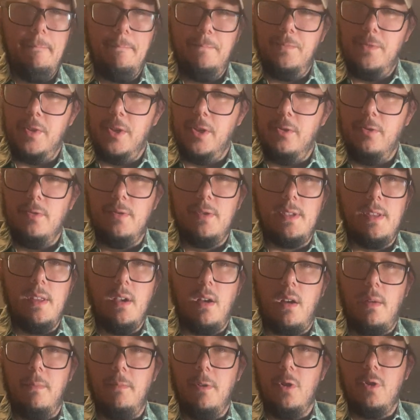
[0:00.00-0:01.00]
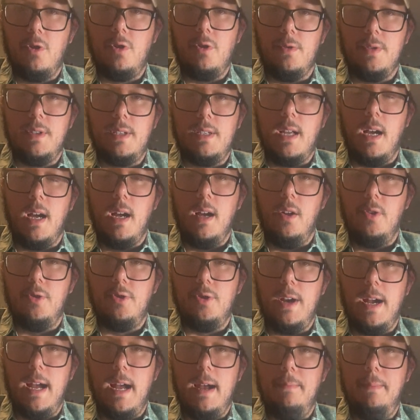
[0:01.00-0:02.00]
use the commercial style
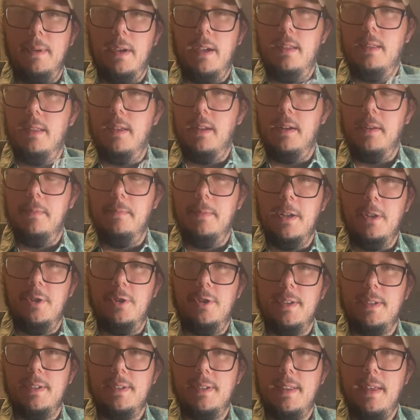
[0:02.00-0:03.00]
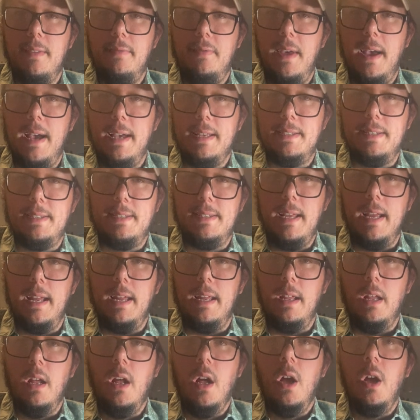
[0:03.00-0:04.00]
trap in the dimensions that state
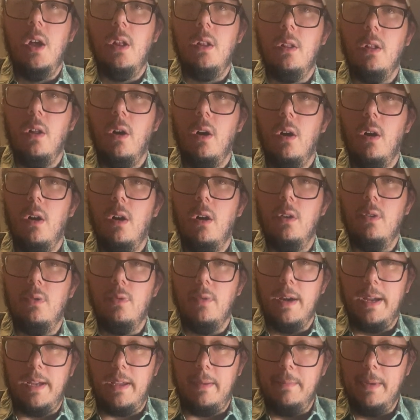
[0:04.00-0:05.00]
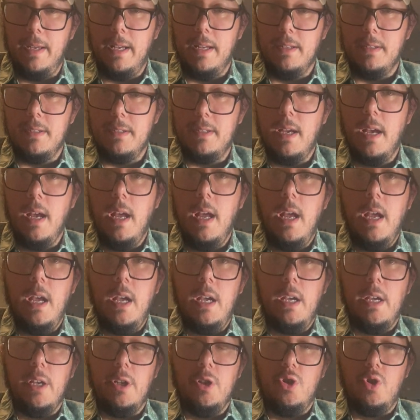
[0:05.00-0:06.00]
law recommends.
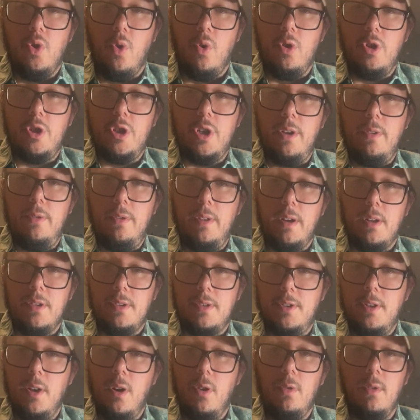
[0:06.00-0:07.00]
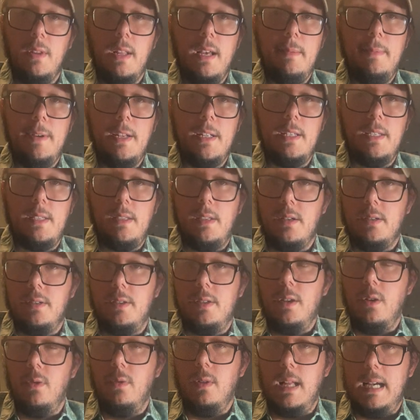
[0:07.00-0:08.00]
In Georgia, there's no limits, there's
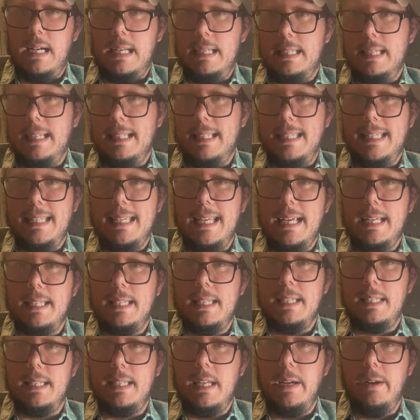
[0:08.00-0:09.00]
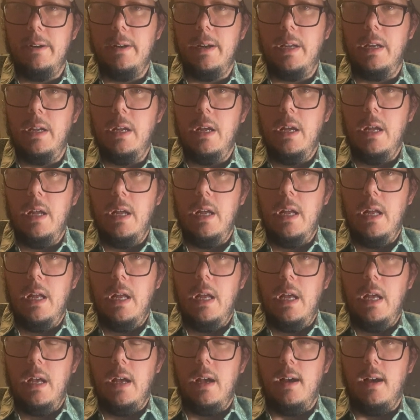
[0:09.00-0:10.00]
no license necessary.
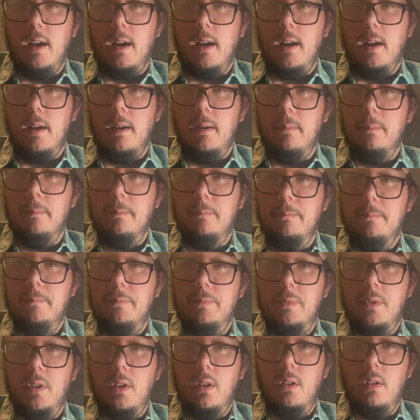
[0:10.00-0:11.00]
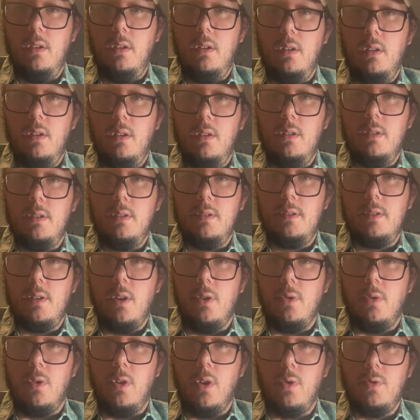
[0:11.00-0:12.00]

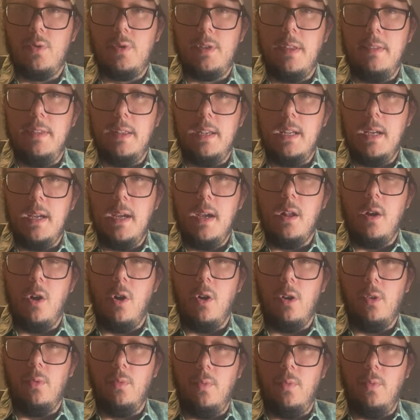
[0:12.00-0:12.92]
So go to the DNR